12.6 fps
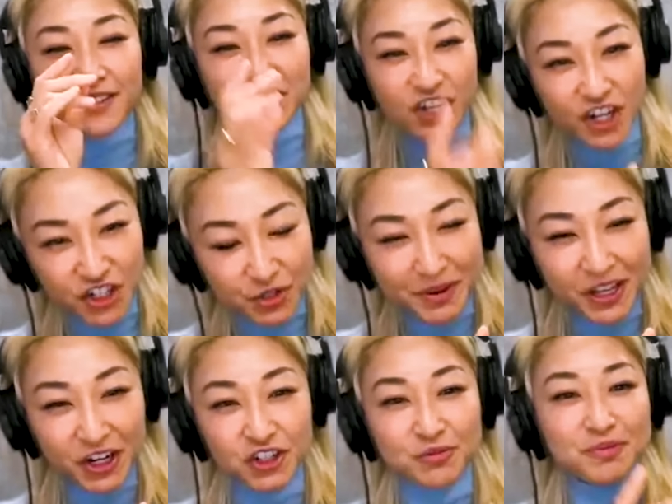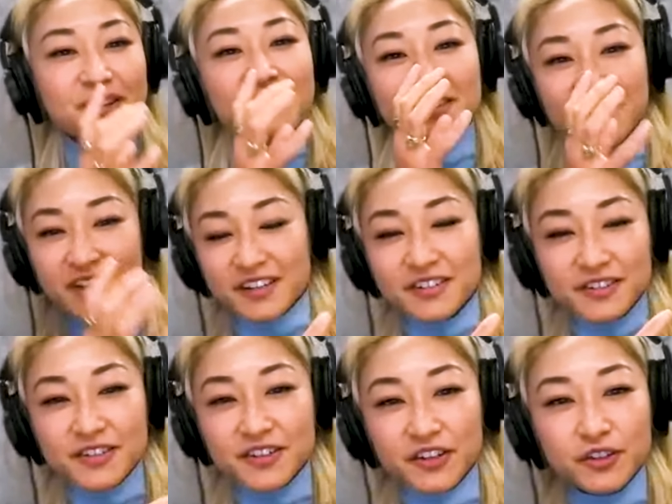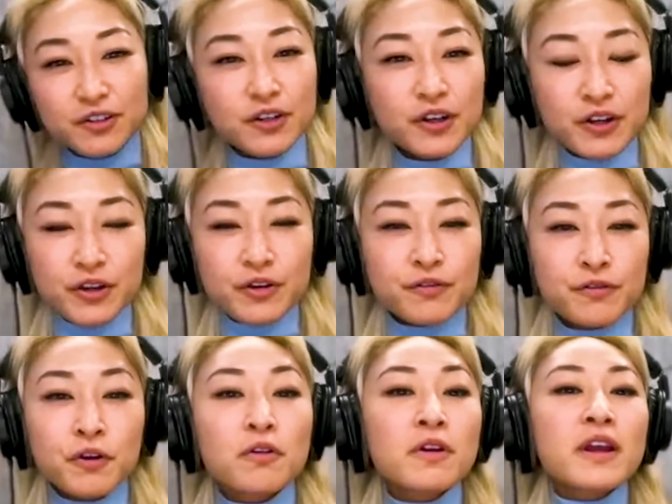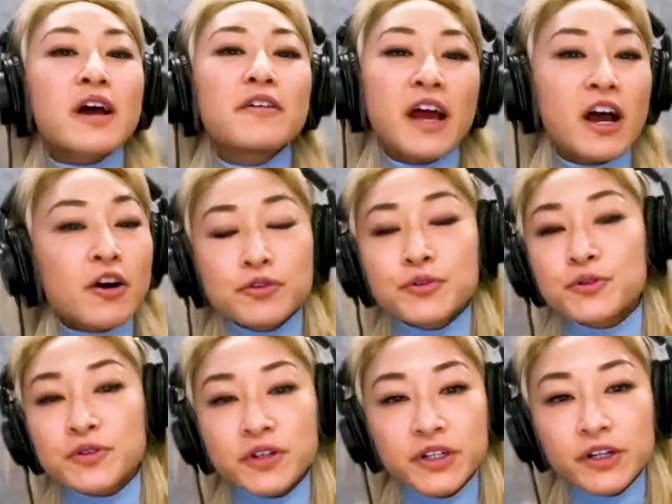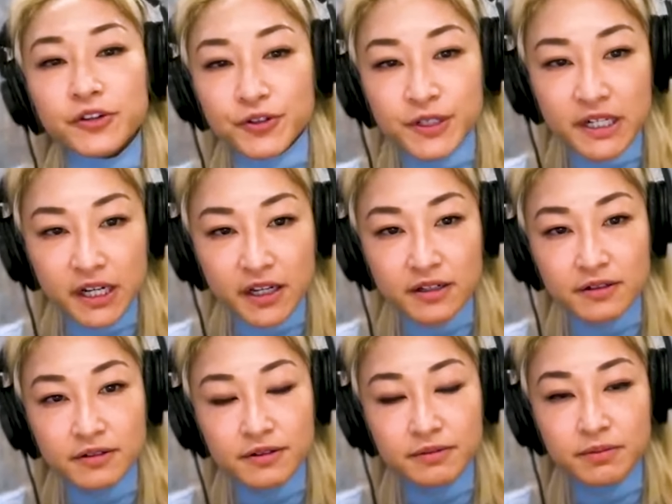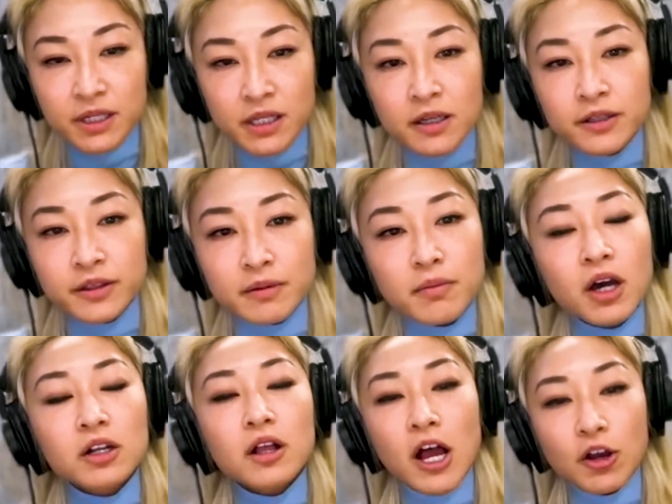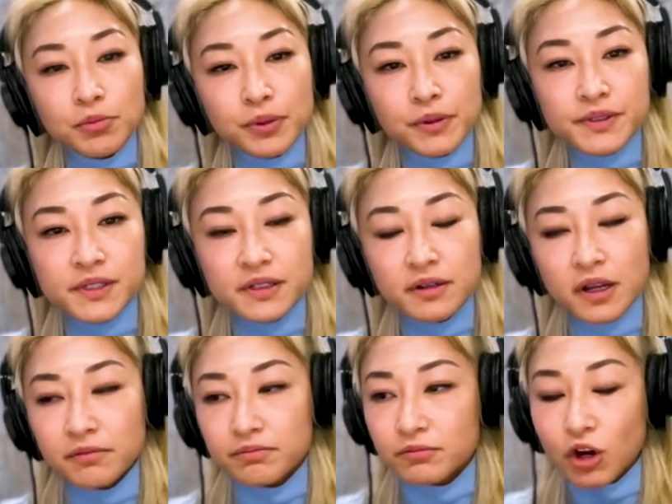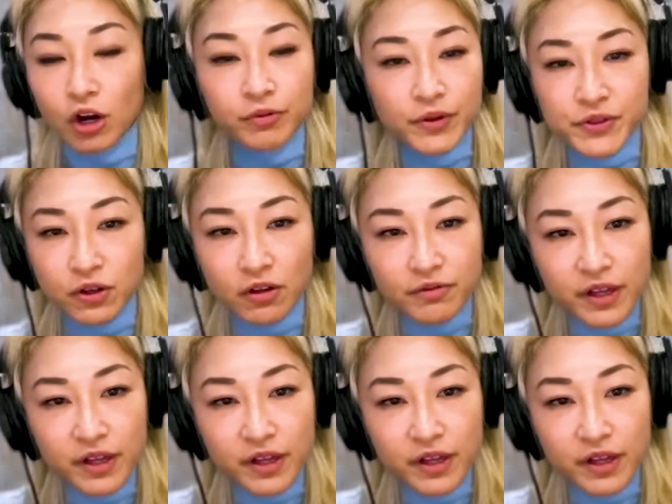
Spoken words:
and change management and like figuring out how users are going to understand the model outputs and guardrails and all of